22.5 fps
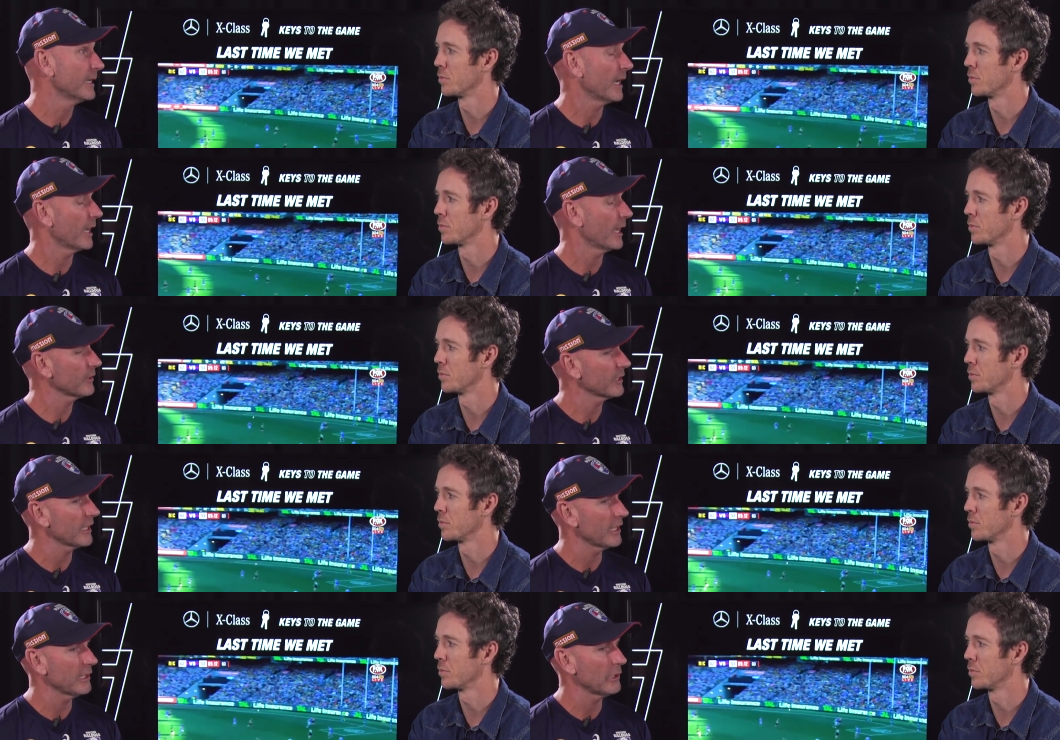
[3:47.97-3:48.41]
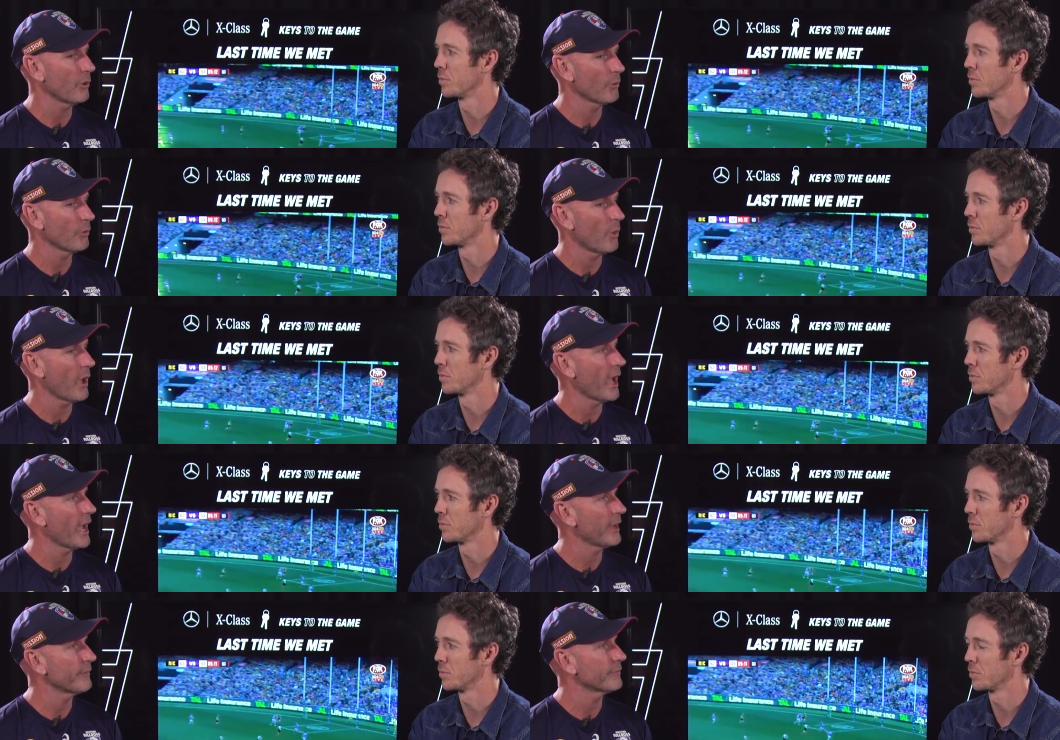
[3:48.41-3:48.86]
Speaker 1: It'll go a
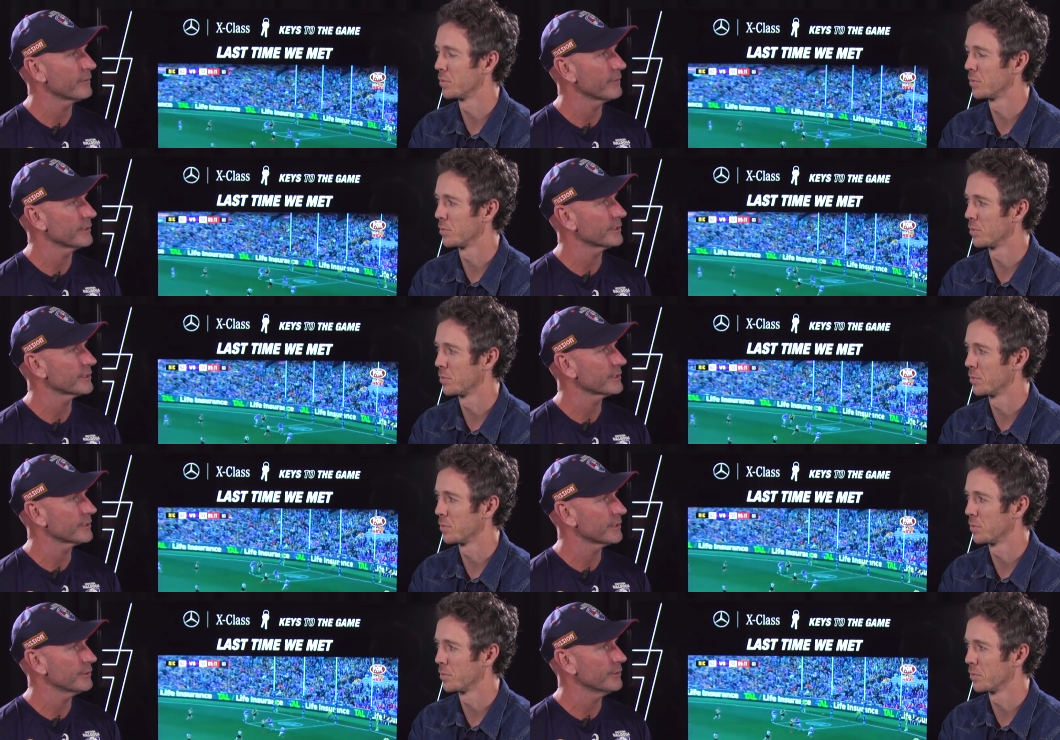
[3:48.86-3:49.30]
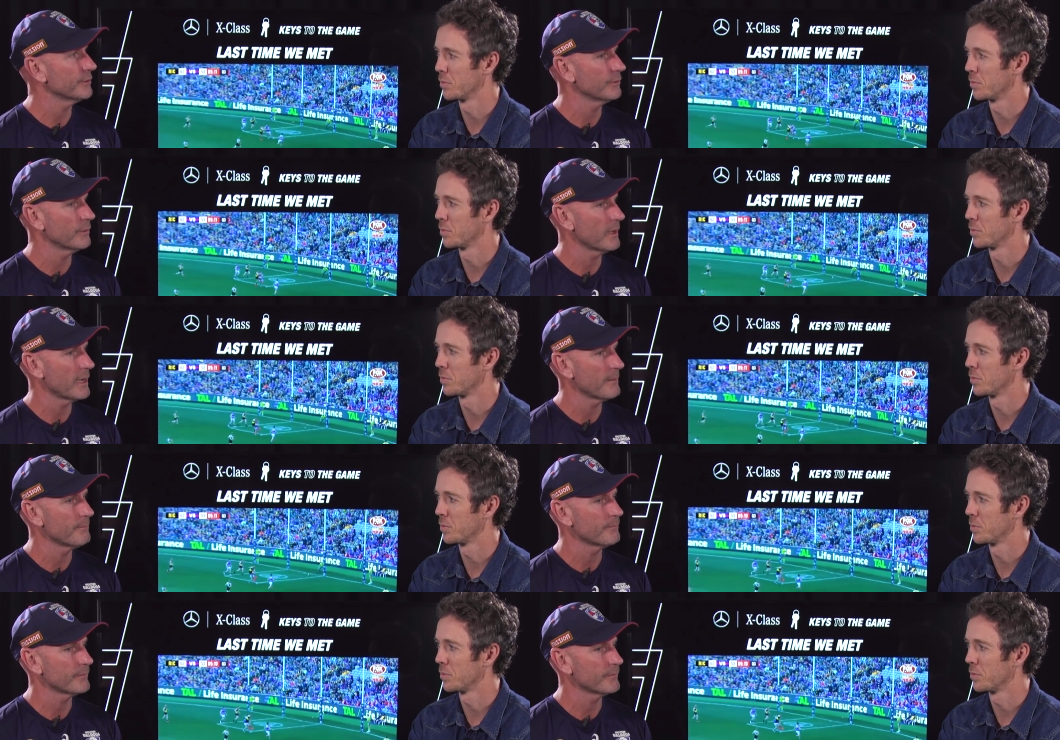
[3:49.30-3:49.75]
long way for us
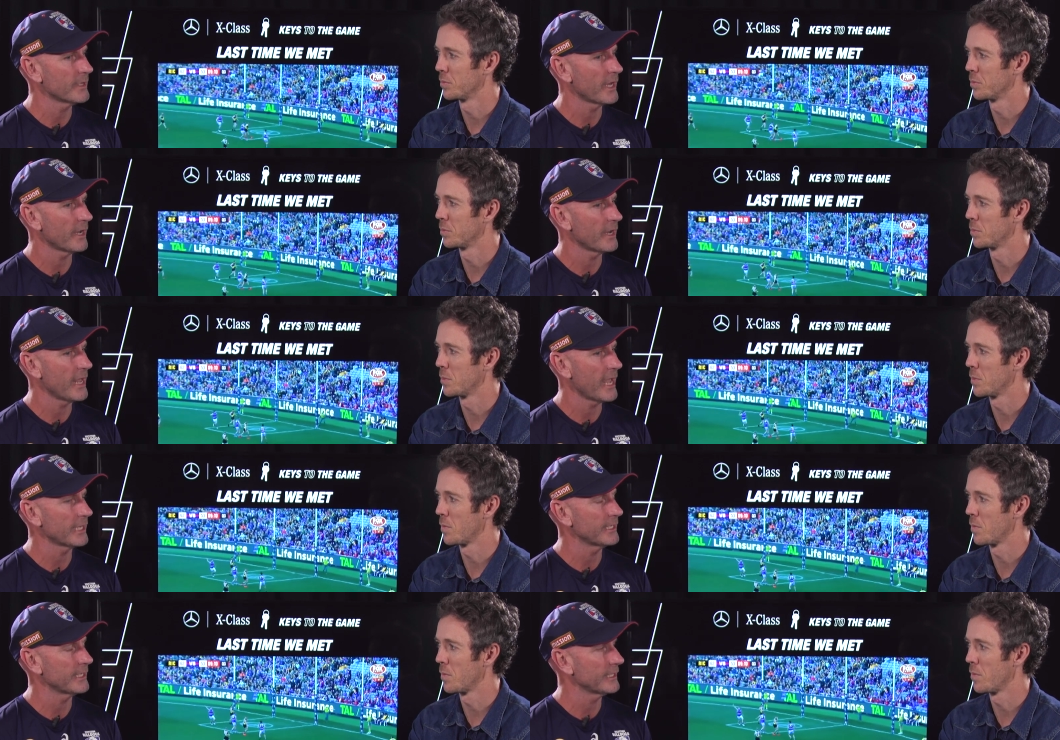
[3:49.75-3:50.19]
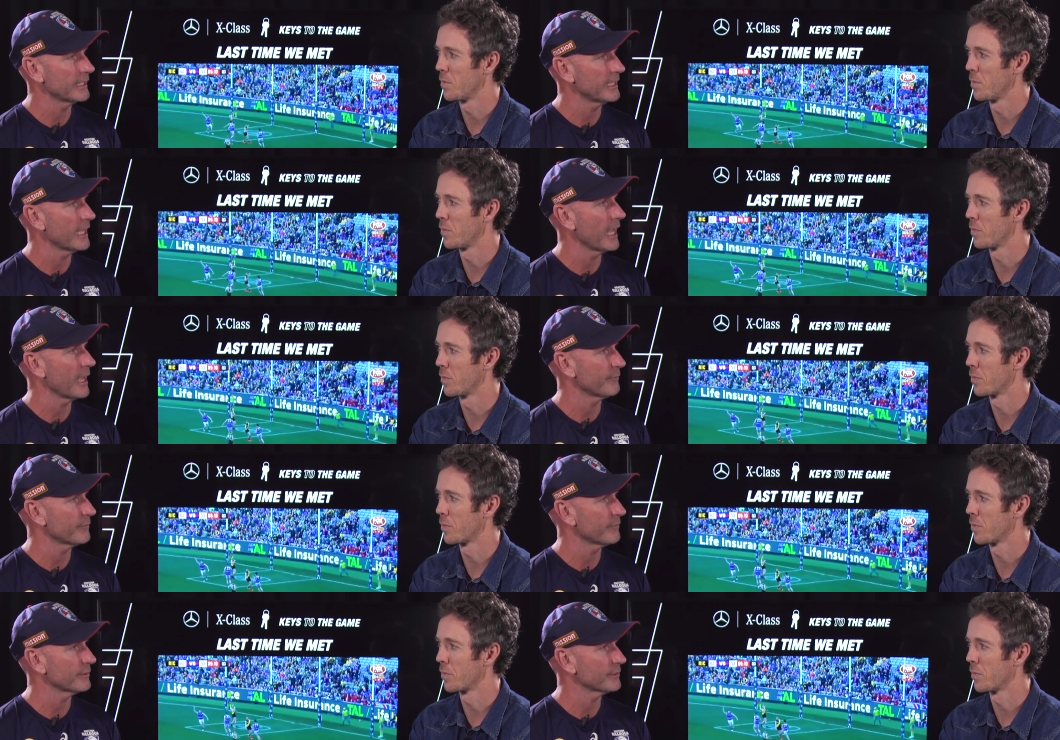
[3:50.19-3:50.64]
to um, you know, hang in the
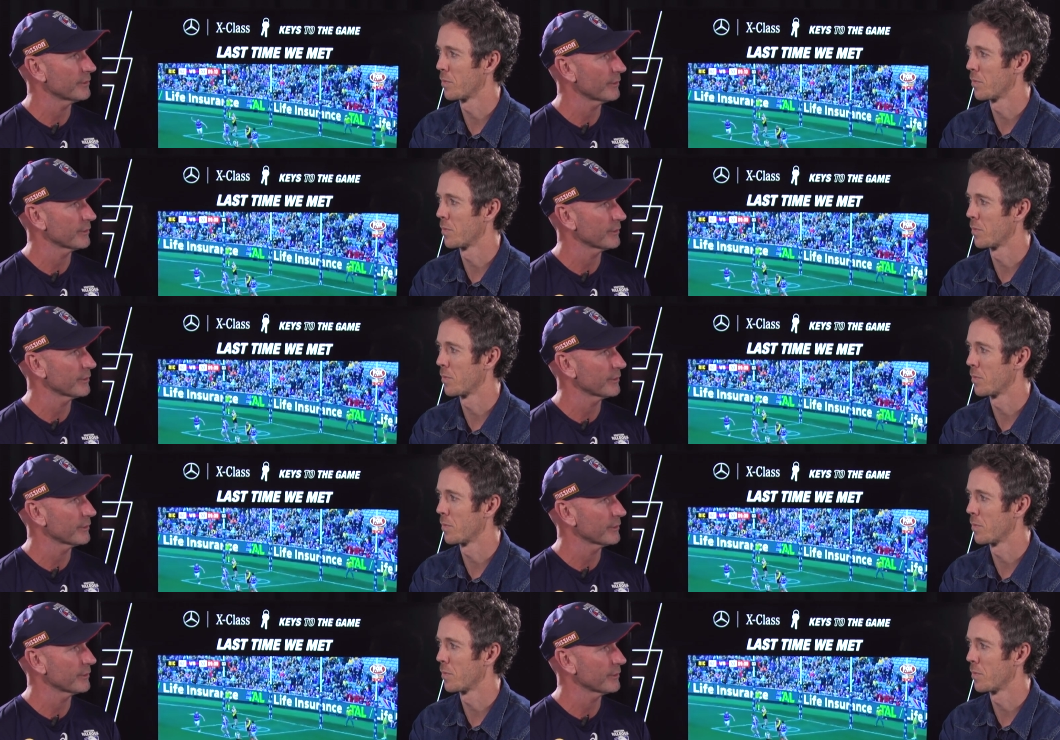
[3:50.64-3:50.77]
game for as